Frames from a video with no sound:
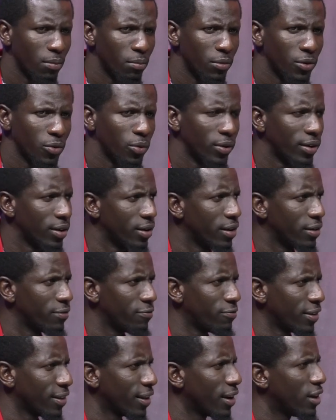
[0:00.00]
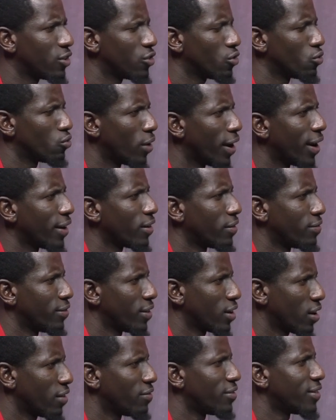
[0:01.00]
between the fatality rate of the
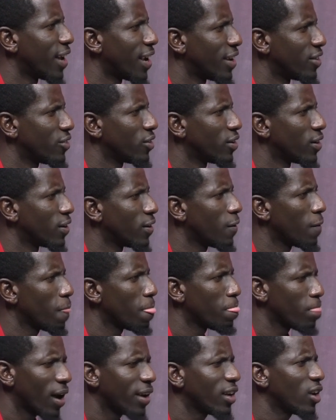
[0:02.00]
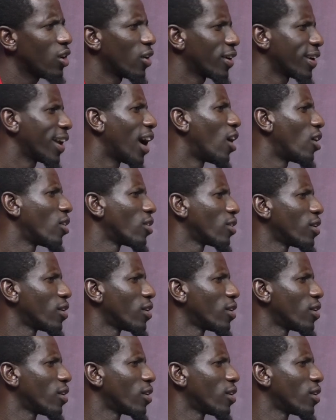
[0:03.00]
COVID-19 mm-hmm. and the lockdown.